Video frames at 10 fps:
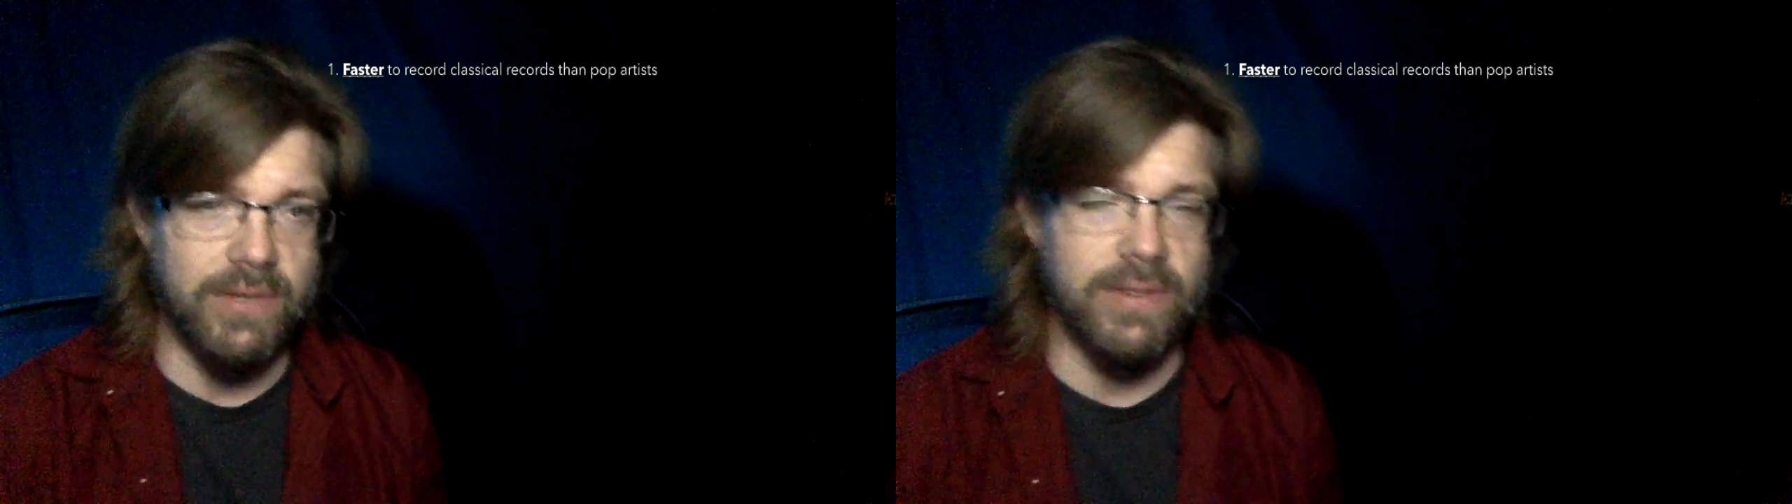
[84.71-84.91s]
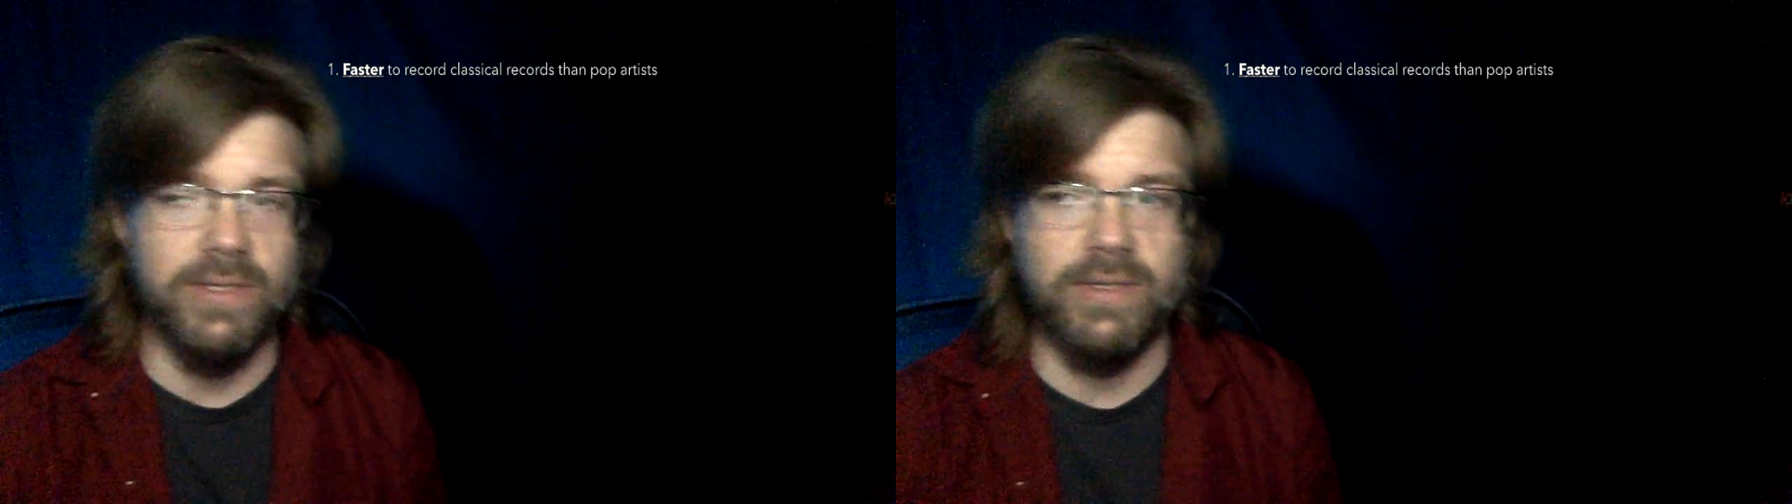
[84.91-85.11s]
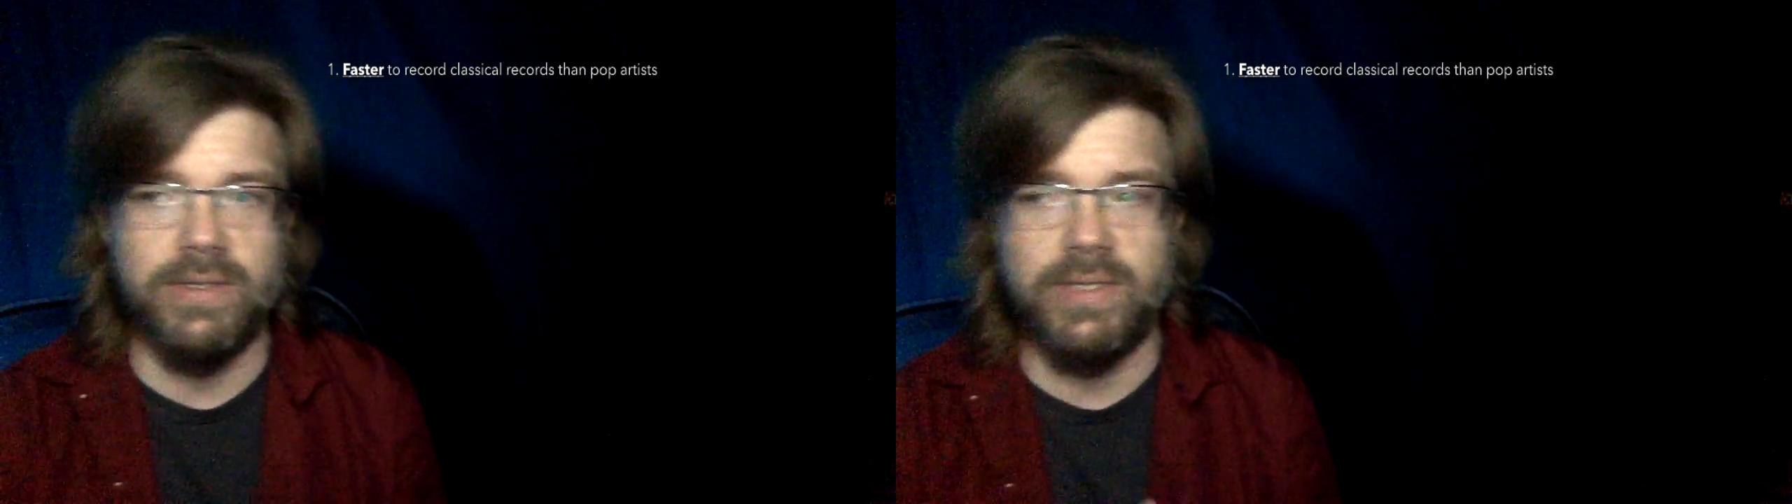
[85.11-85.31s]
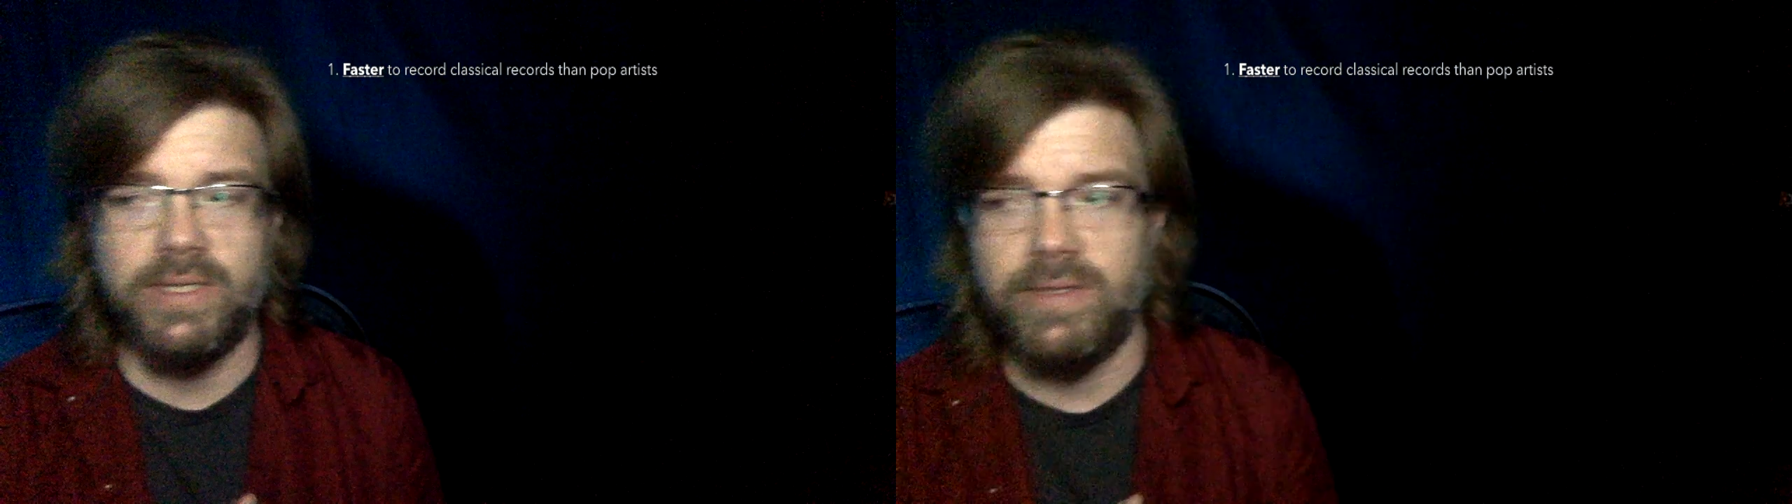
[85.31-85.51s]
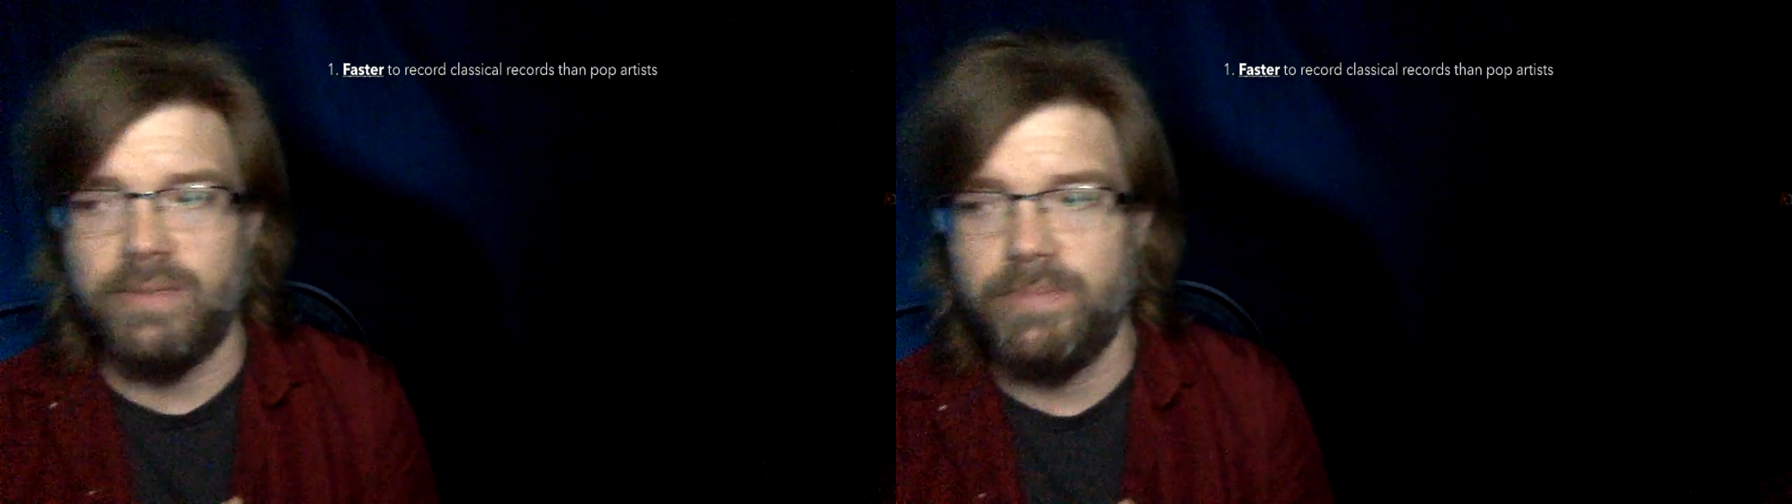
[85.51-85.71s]

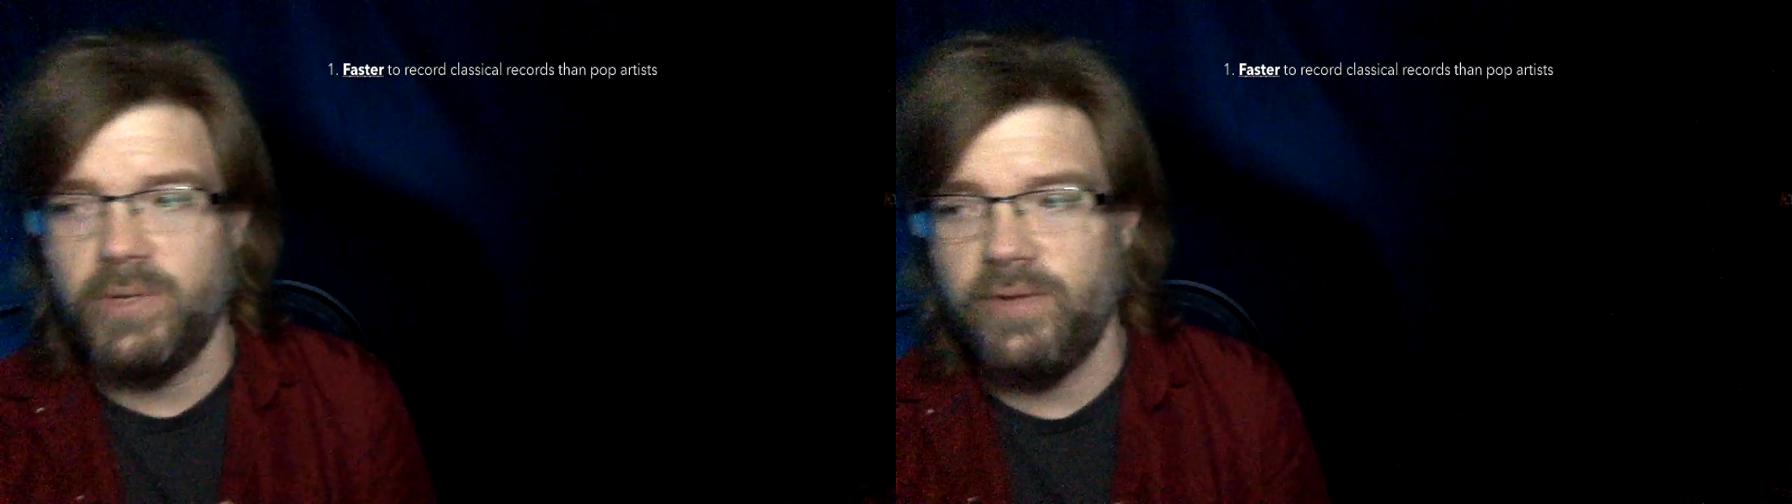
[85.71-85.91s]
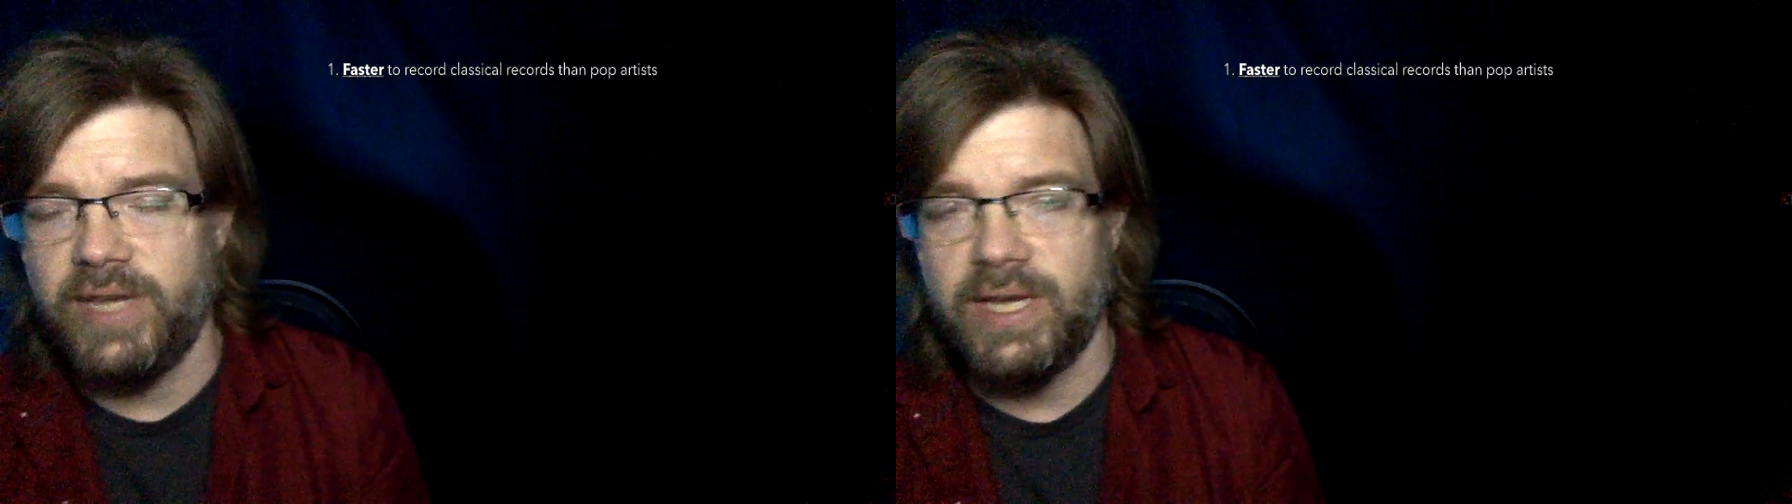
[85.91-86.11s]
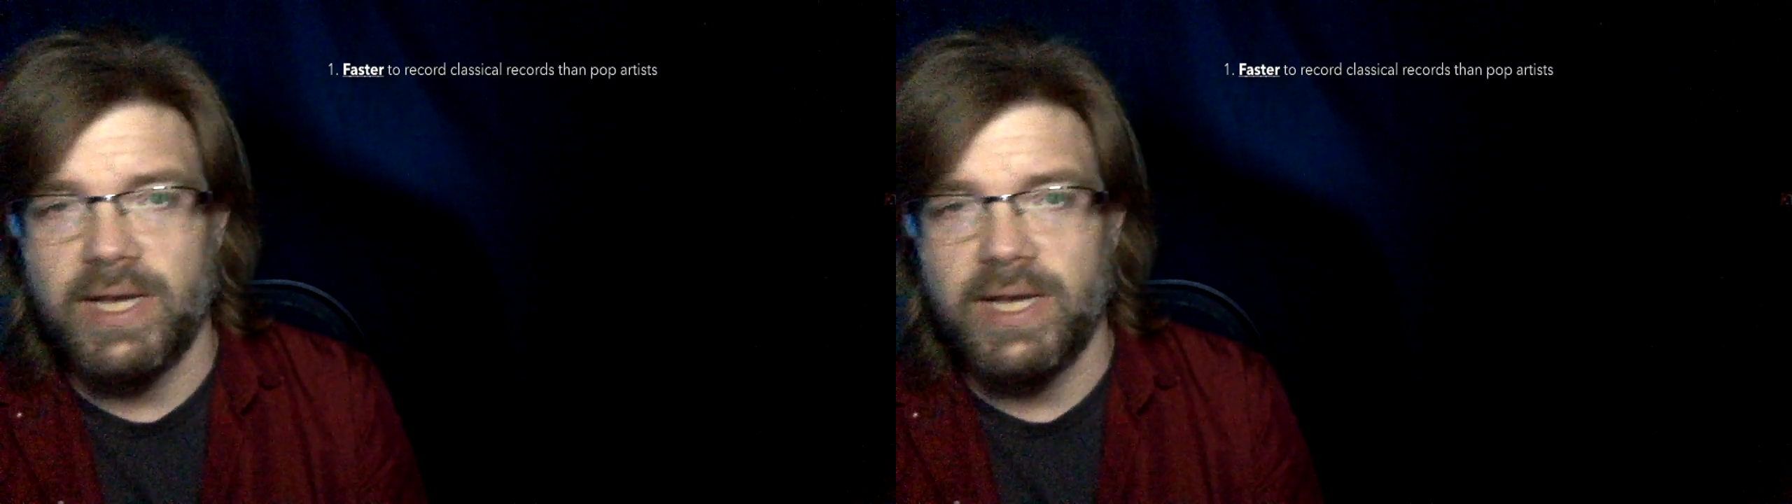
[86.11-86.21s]
the movie.